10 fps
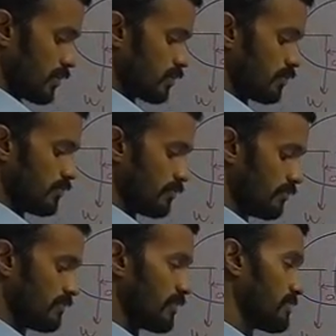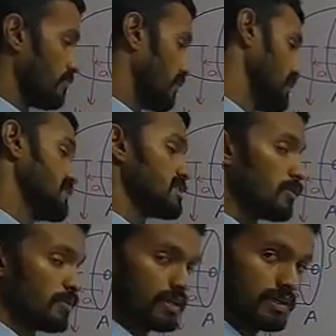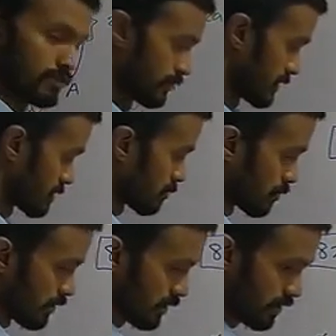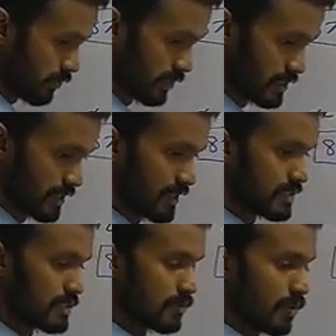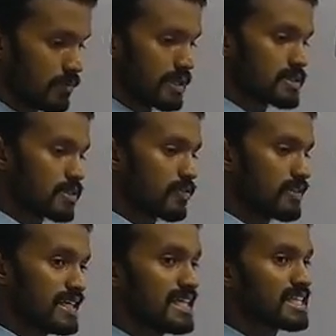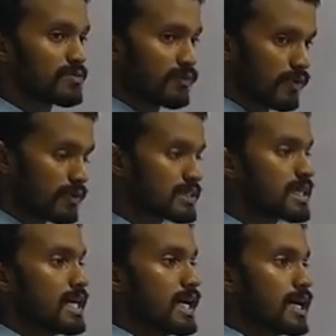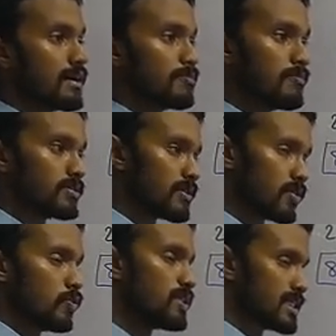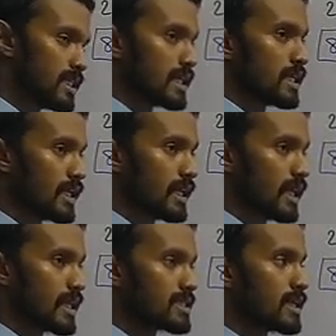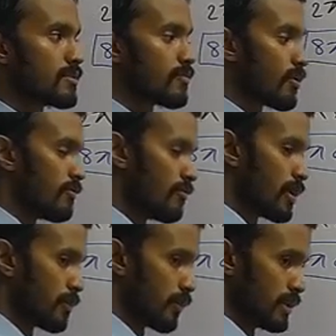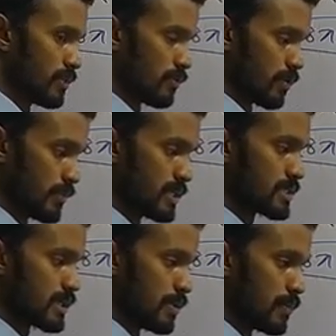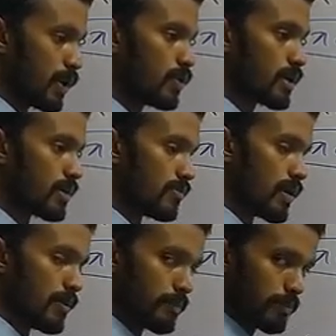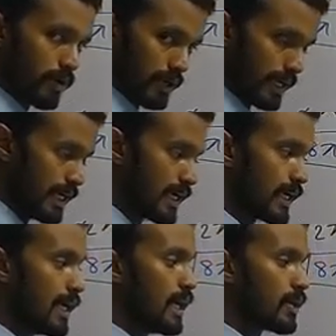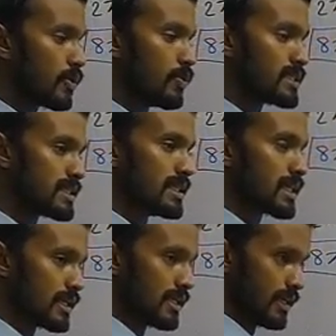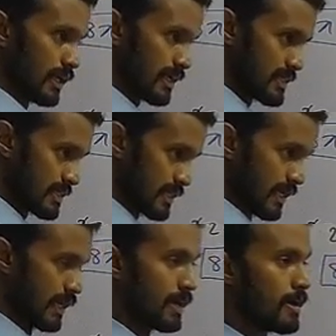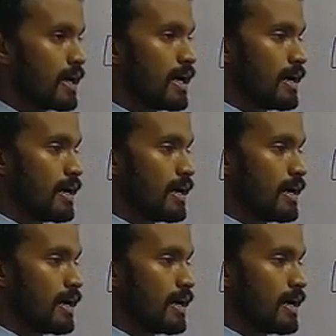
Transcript: I know what is the moment equation. Moment equation is the moments of each force to a certain direction from one point. The moments about one point to a certain direction,